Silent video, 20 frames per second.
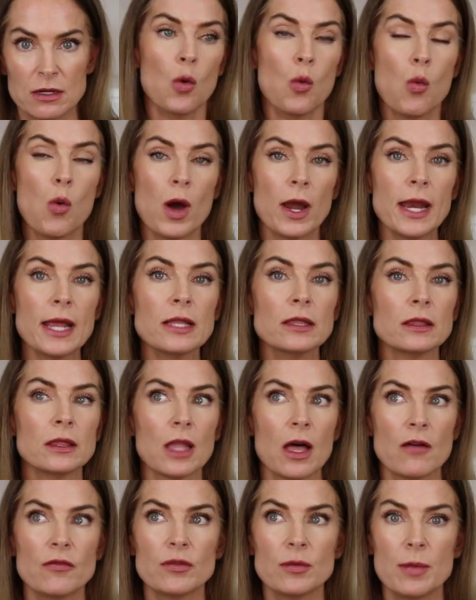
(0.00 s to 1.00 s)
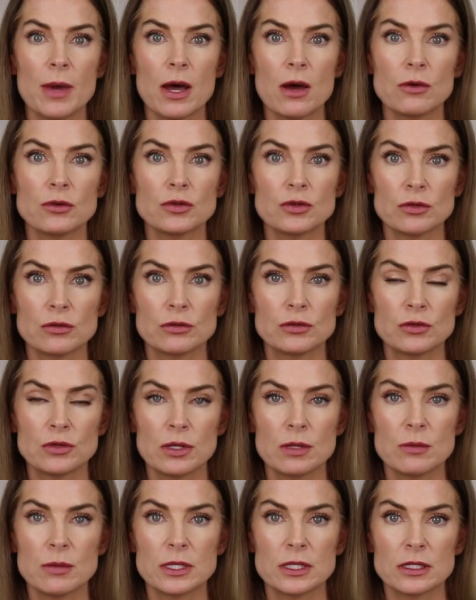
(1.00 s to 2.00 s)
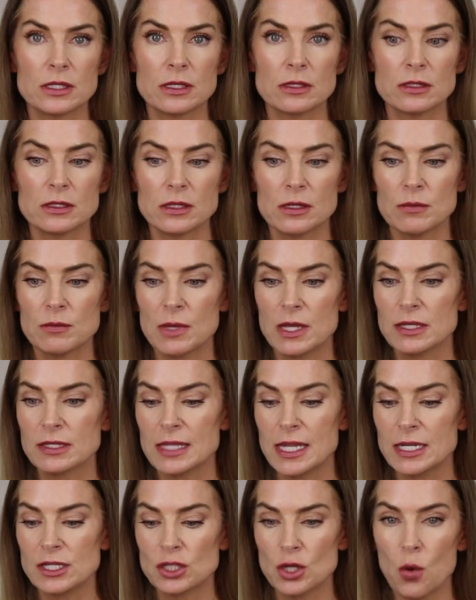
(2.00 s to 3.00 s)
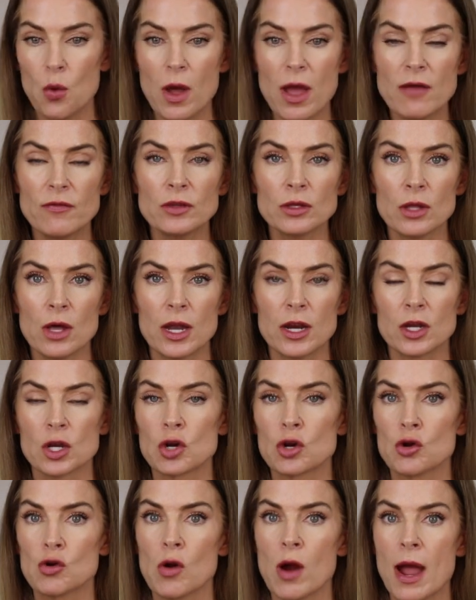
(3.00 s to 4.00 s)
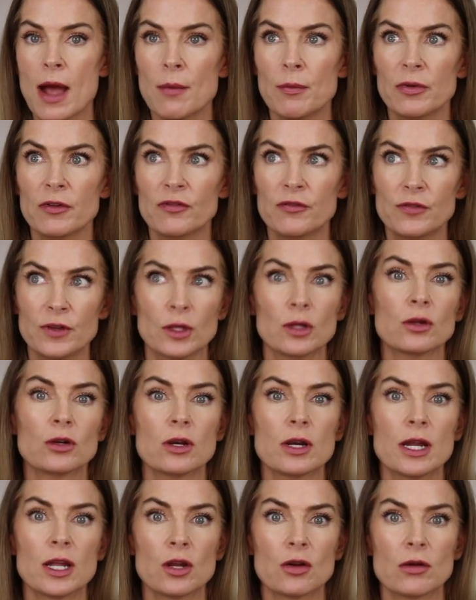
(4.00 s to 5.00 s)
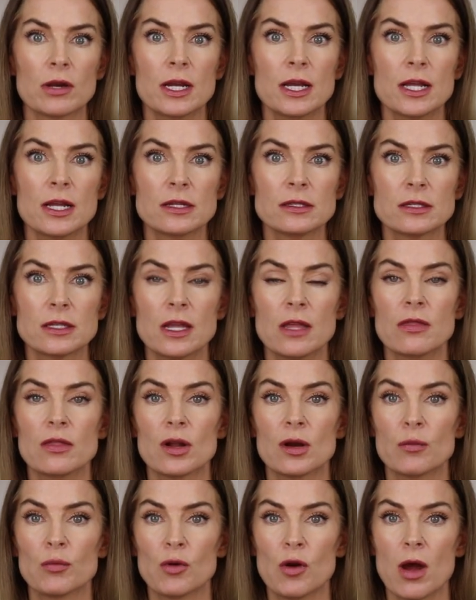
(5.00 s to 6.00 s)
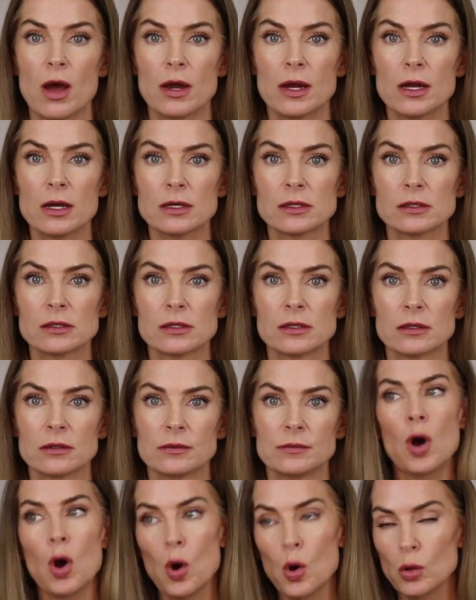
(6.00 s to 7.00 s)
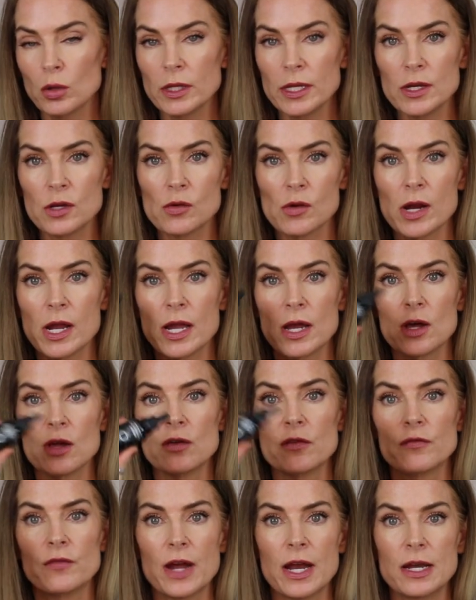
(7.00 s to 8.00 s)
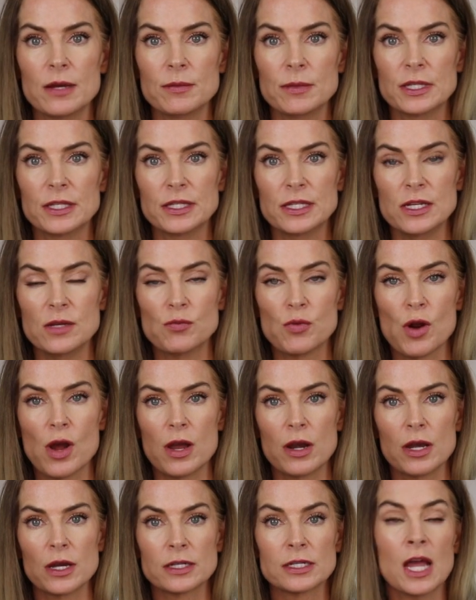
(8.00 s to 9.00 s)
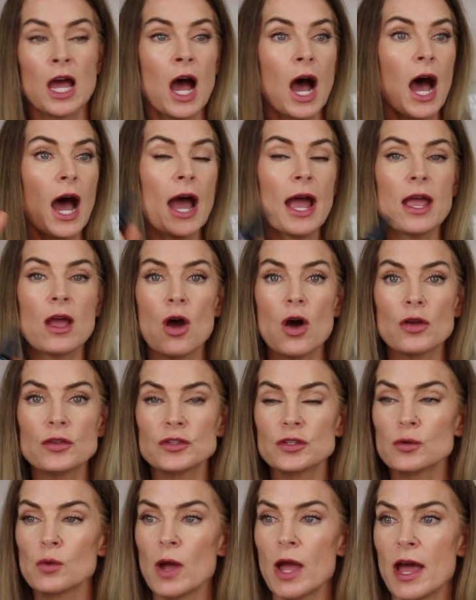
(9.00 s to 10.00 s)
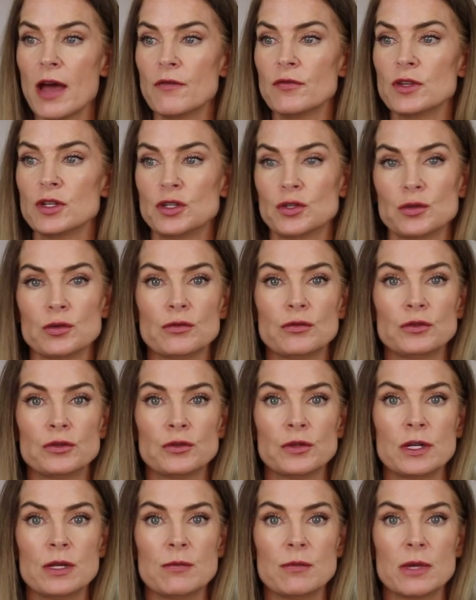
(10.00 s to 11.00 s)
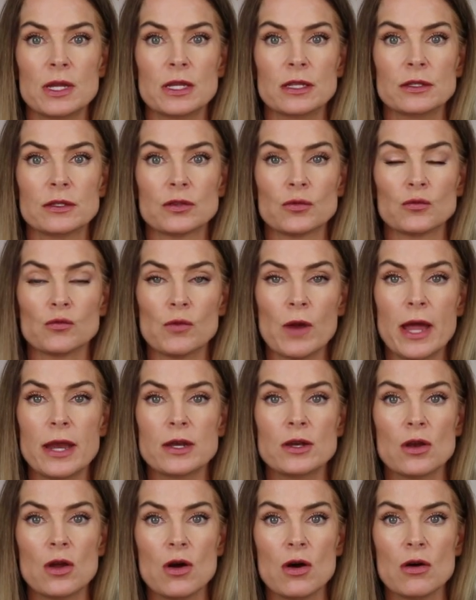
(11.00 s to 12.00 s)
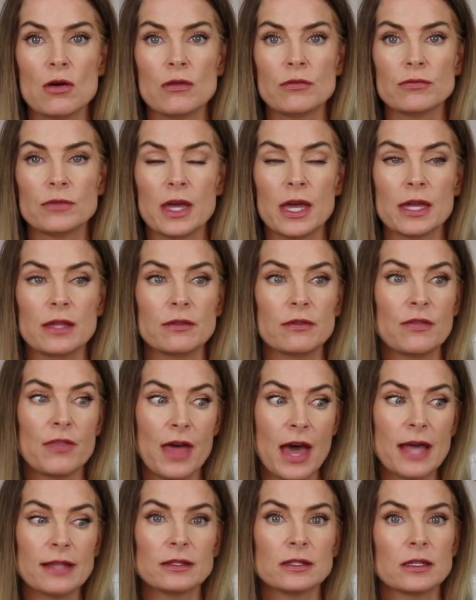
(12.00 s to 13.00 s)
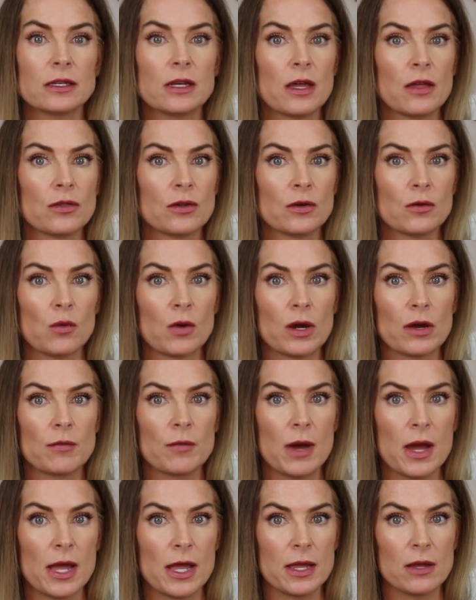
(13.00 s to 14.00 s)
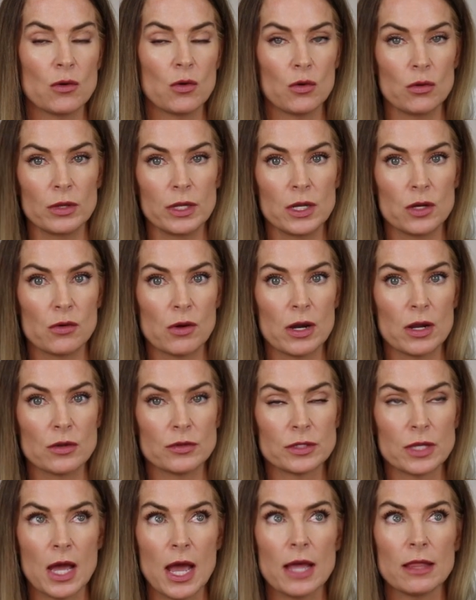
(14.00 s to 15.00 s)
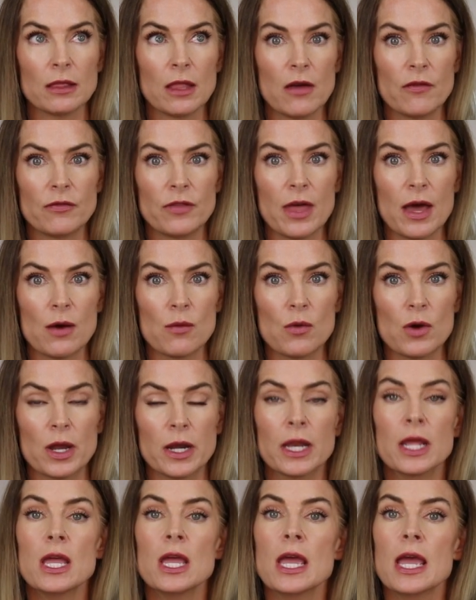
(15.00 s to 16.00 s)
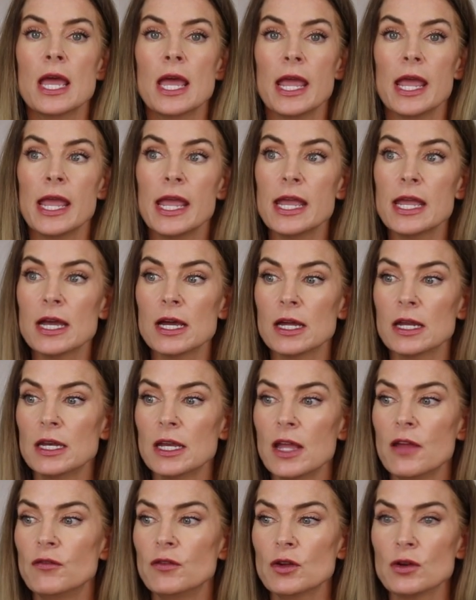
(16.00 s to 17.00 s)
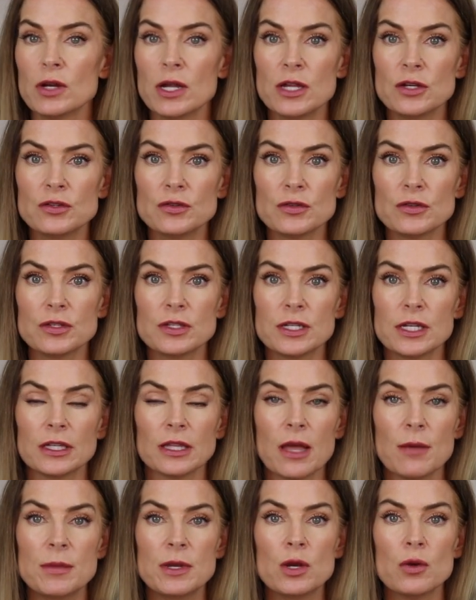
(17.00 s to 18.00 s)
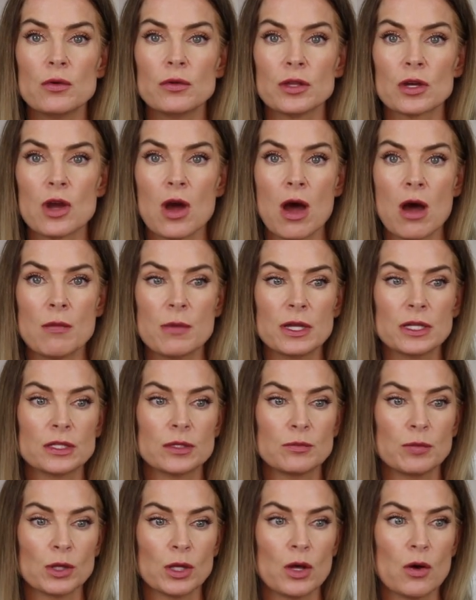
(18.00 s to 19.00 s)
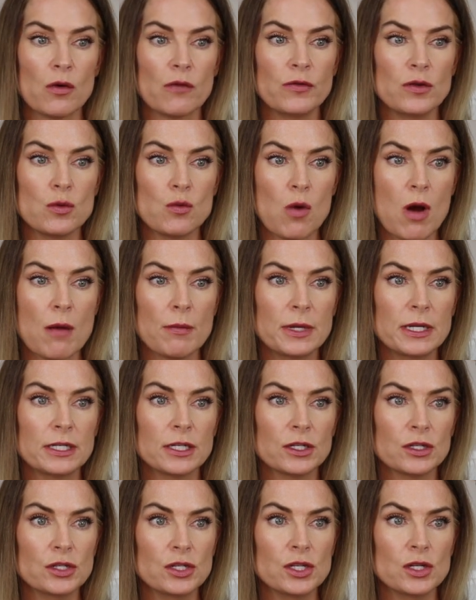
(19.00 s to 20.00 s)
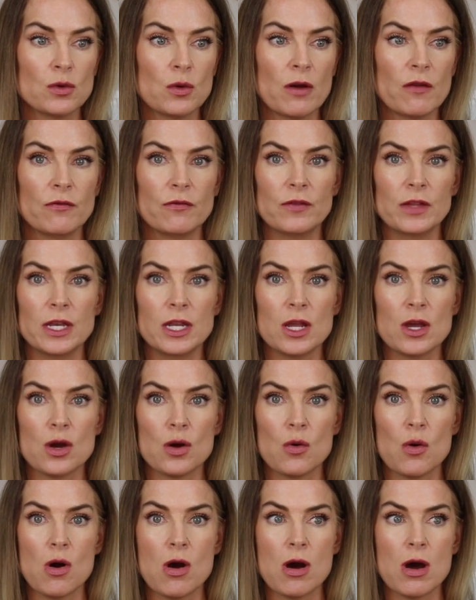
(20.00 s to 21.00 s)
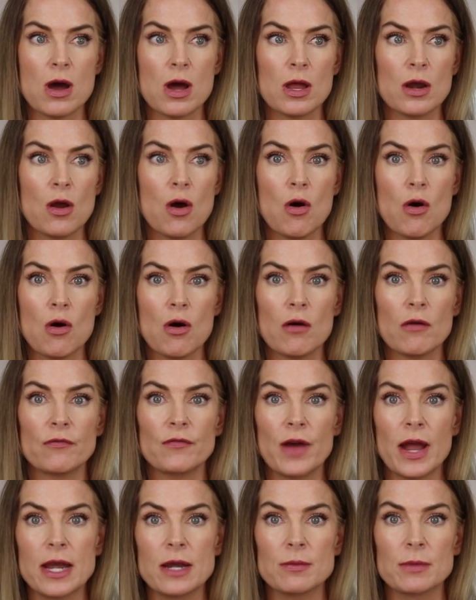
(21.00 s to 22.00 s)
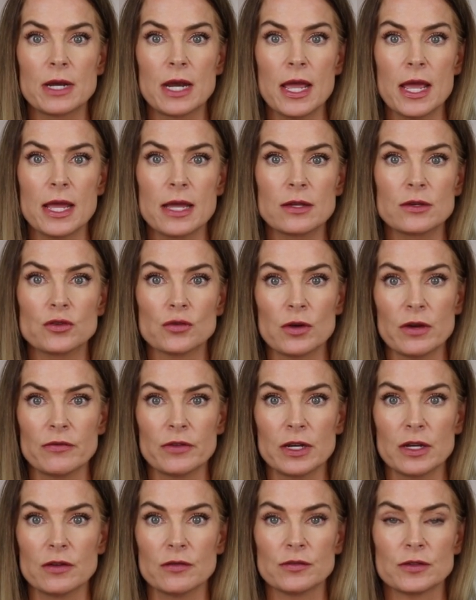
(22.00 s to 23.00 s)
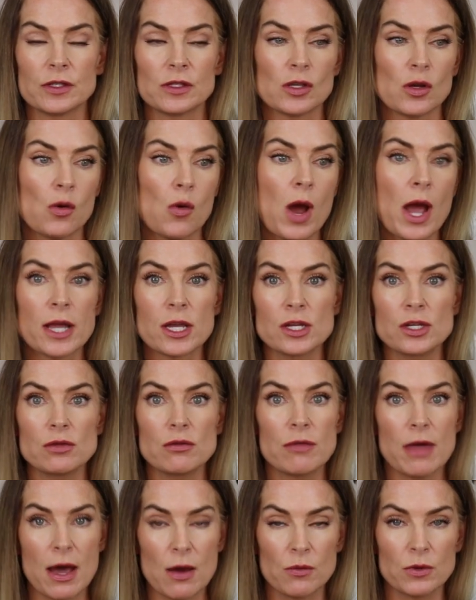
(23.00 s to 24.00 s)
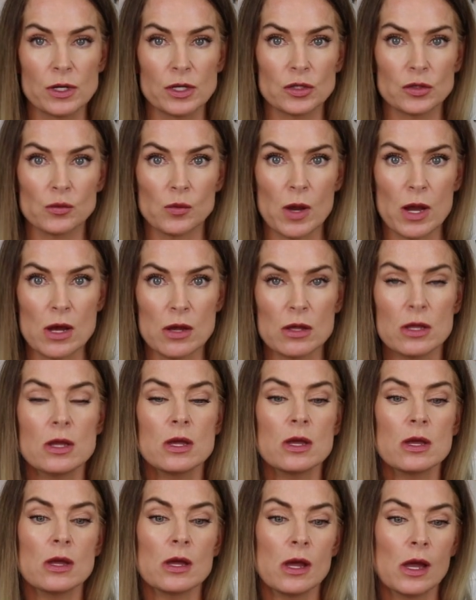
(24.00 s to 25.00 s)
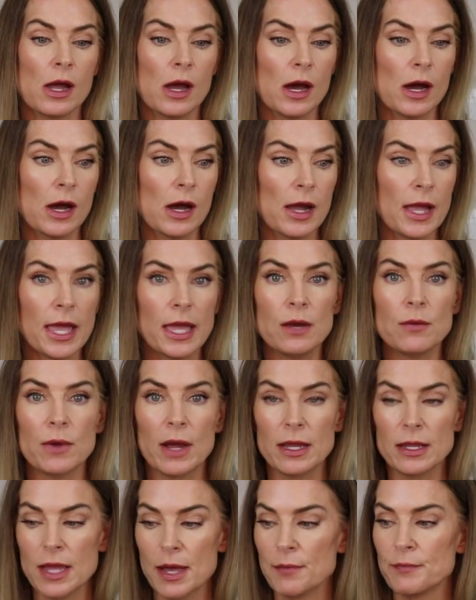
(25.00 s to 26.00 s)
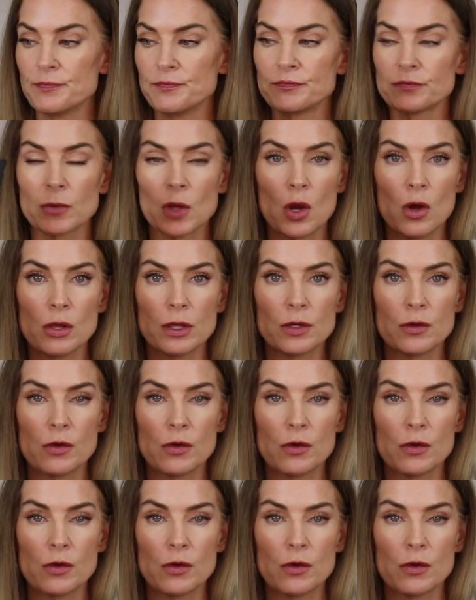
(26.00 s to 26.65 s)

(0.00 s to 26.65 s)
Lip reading: What I love about Truth Treatment System is they don't have a lot of crap filler ingredients in their products. Holy grail vitamin C product. I also have the Truth Treatments retinol, that's another one of my holy grails. I love that one. And if you're interested, let me know in the comments below if you want me to do a video on all vitamin A derivatives, so I could do that one as well. Anyway, yep, holy